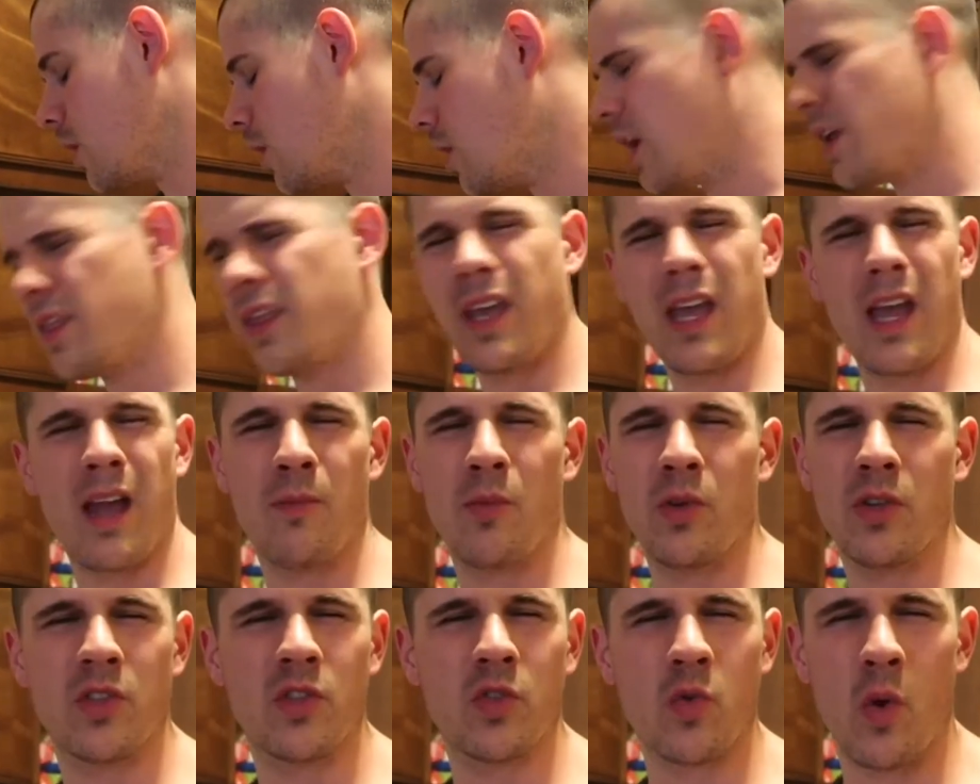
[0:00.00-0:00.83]
Or I think
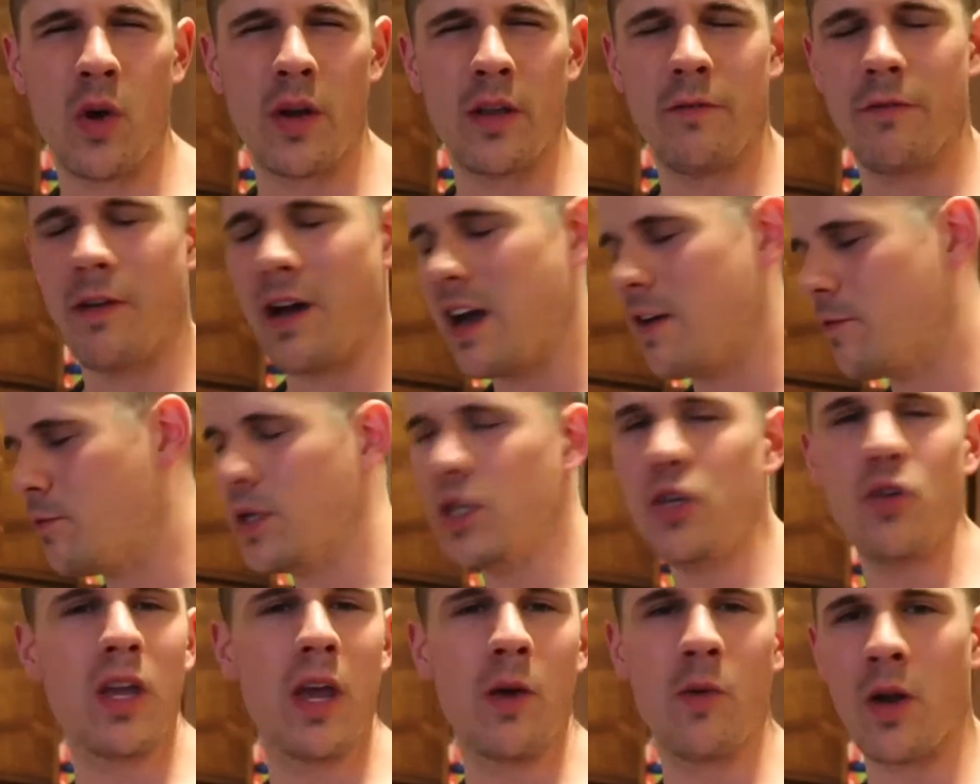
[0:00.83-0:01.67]
amaranth's 25,
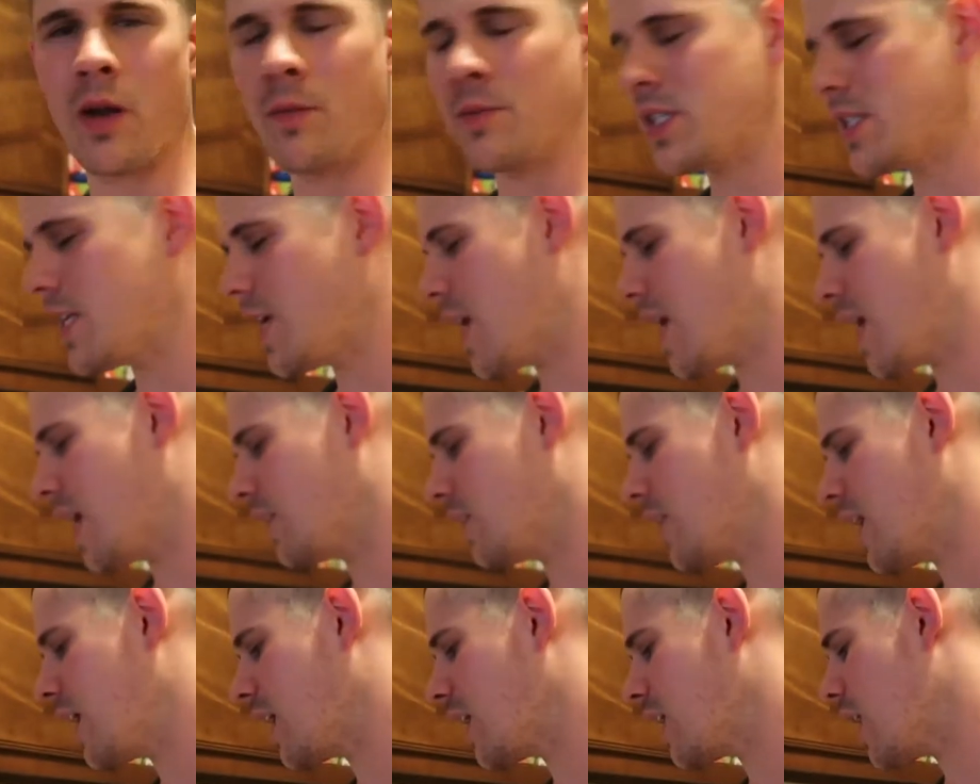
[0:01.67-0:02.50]
but you get what I'm
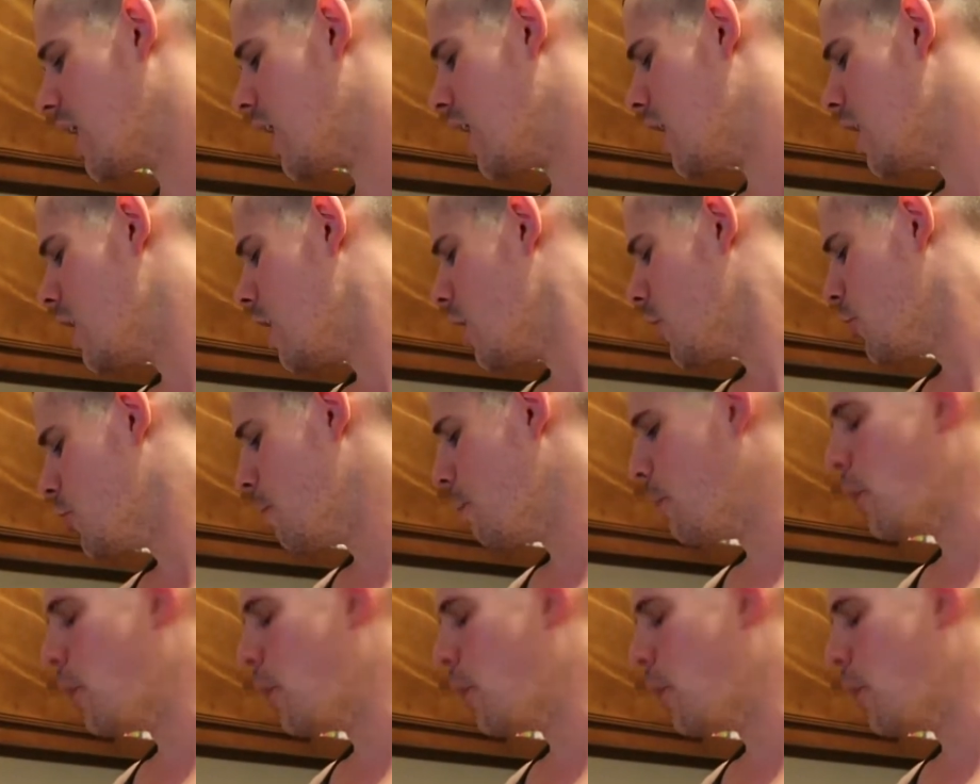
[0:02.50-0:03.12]
saying. Like the